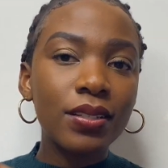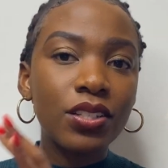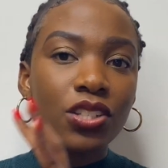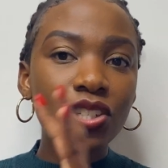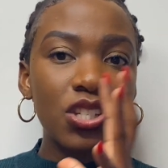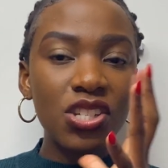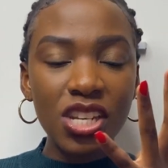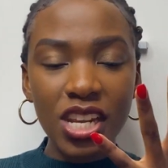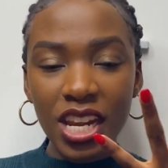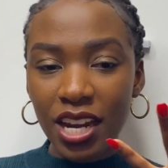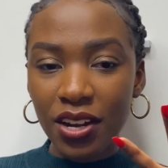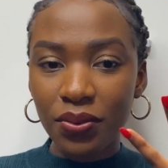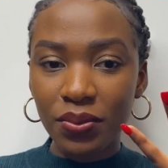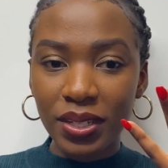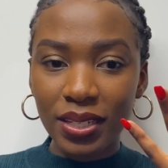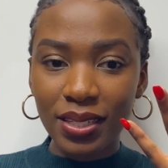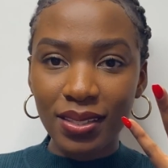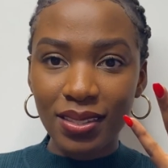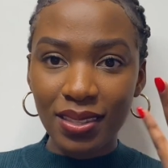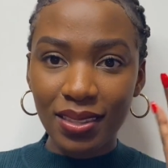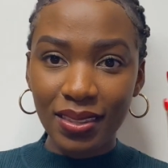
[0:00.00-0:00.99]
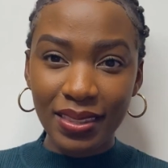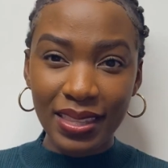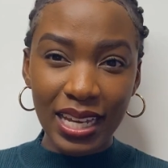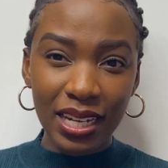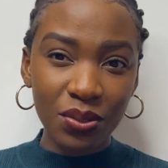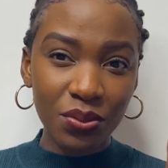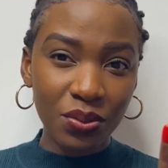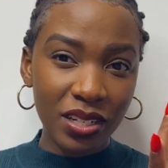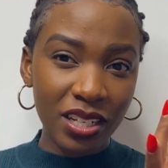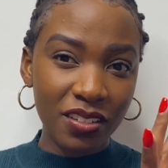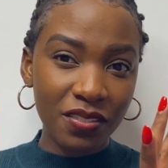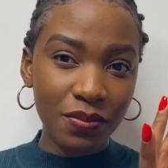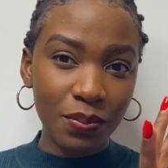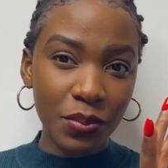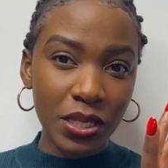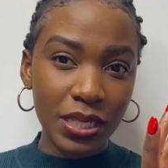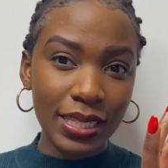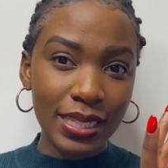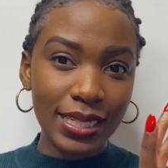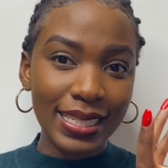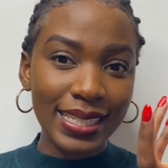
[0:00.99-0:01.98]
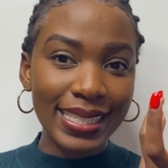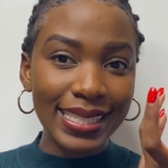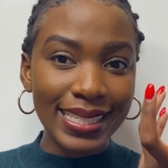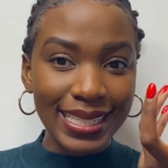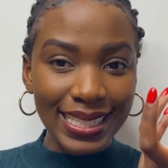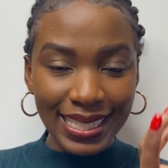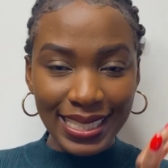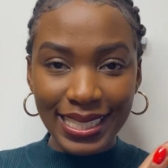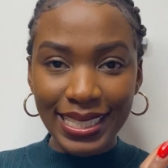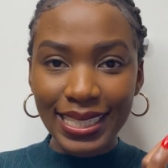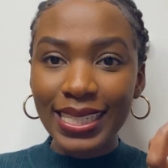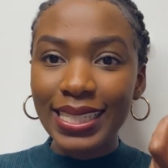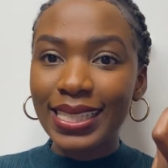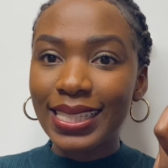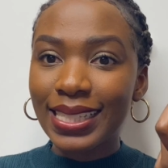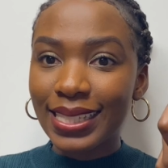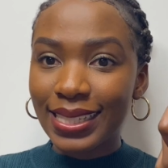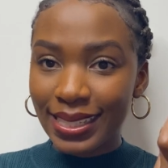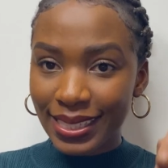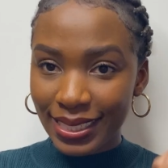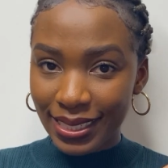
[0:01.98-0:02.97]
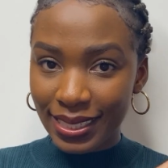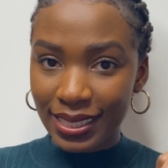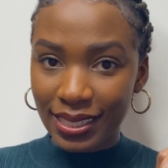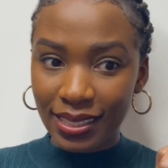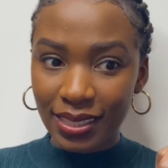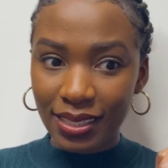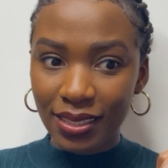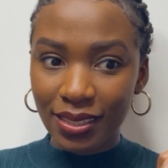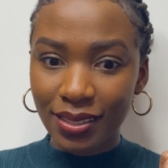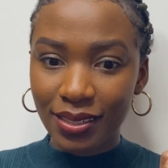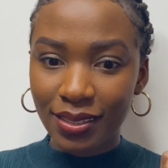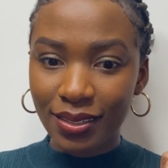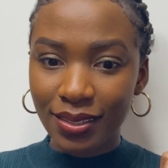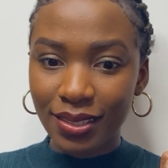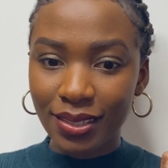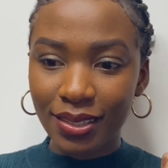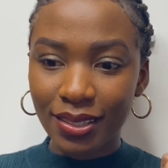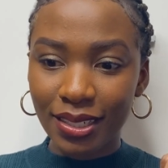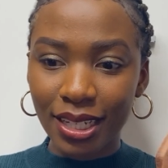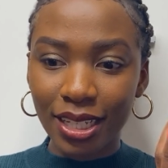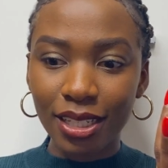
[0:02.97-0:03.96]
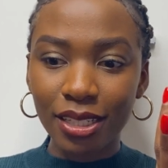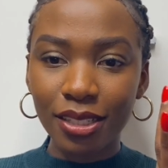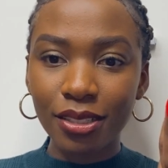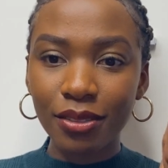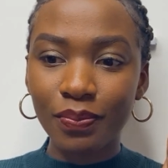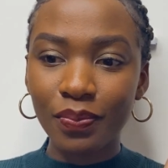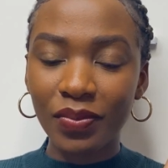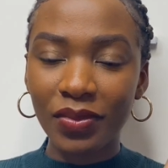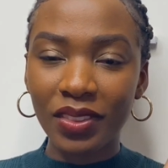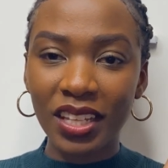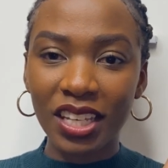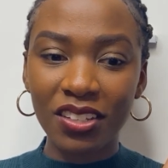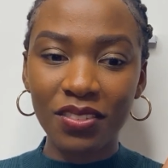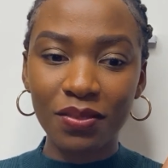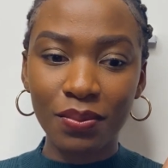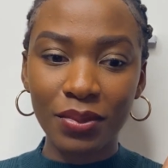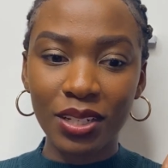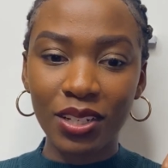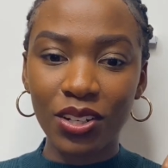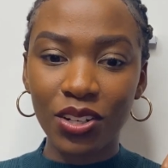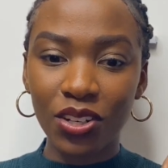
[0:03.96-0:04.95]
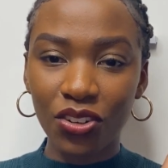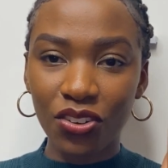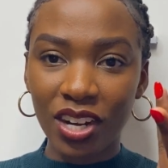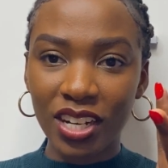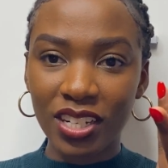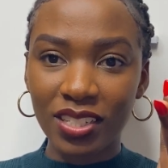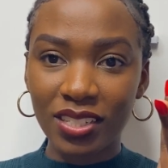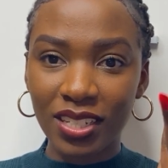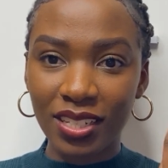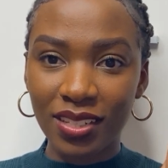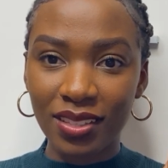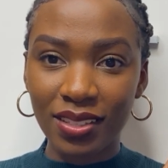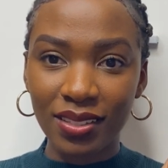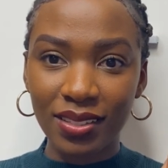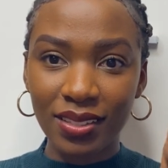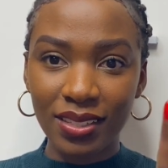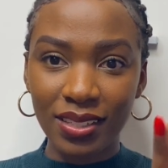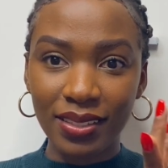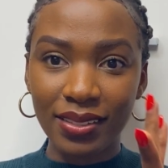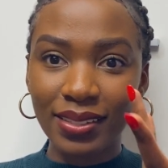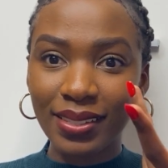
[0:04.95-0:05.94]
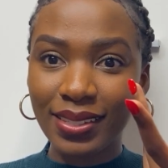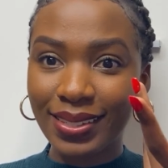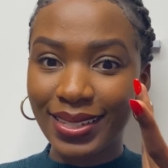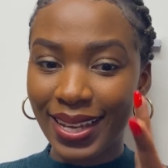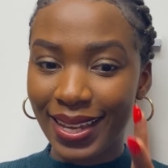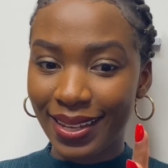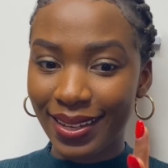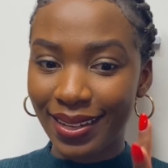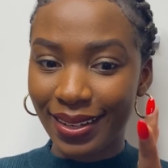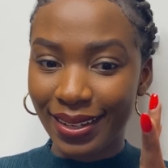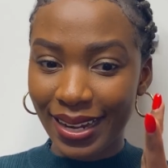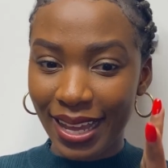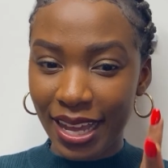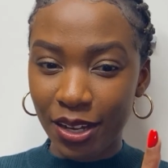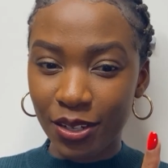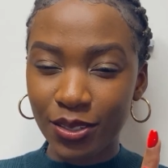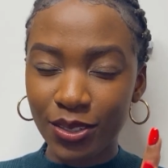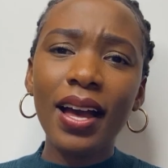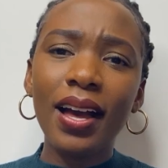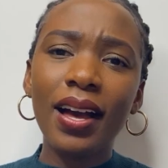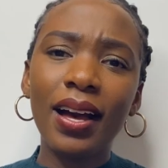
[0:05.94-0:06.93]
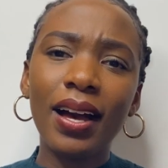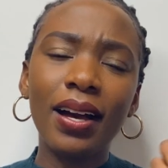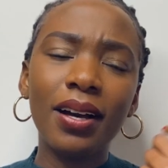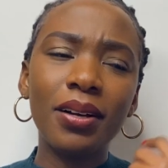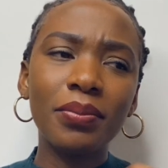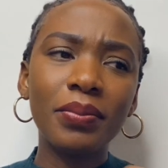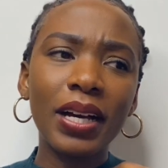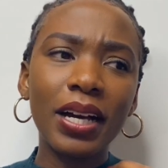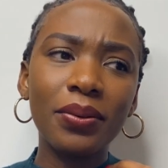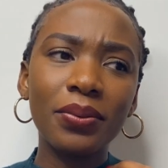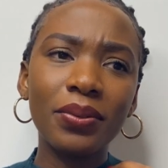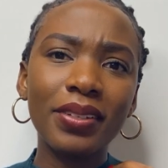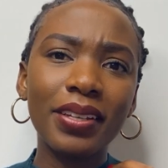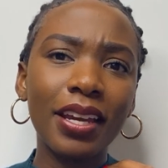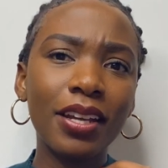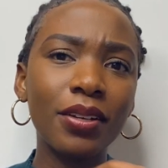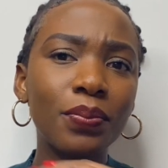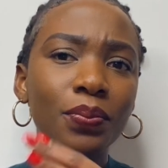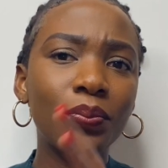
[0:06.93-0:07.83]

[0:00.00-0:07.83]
cherries that would have been de-seeded, like they've been crushed and the seeds taken out. I would get